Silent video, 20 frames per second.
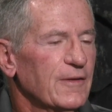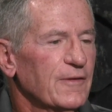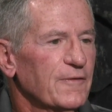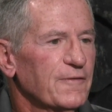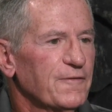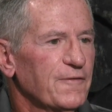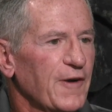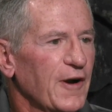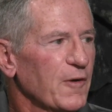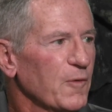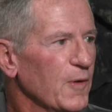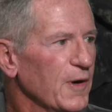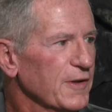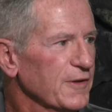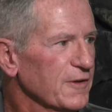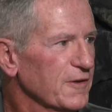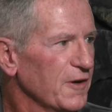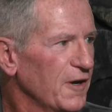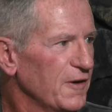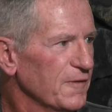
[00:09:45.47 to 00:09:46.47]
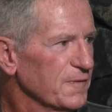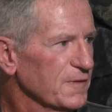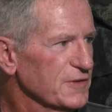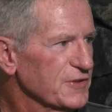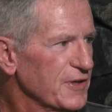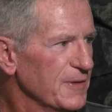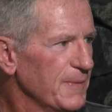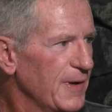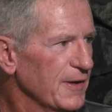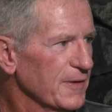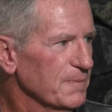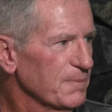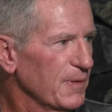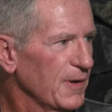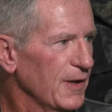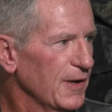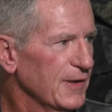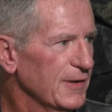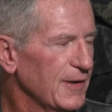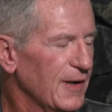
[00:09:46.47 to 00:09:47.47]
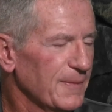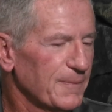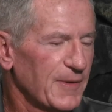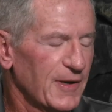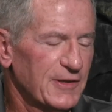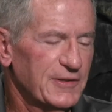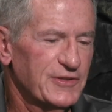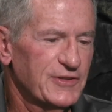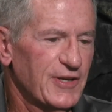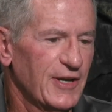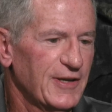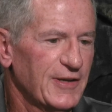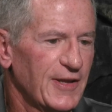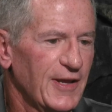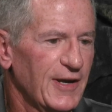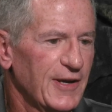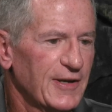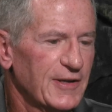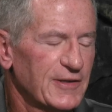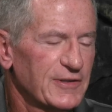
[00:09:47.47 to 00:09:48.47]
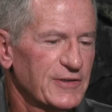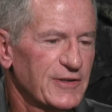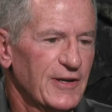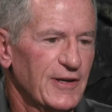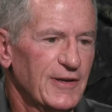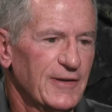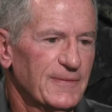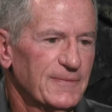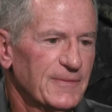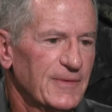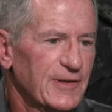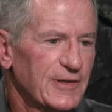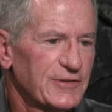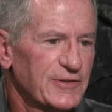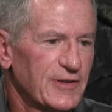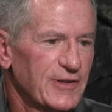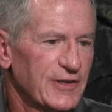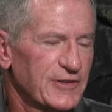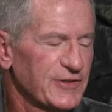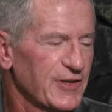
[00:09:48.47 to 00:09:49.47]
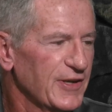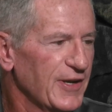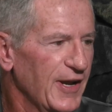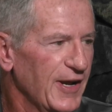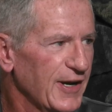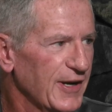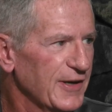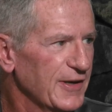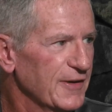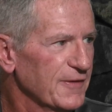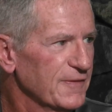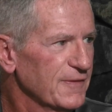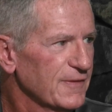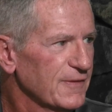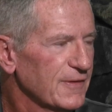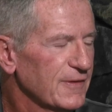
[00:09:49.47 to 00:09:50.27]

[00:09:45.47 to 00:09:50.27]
Fair weather golfers come out and play. I'm not saying that as a negative.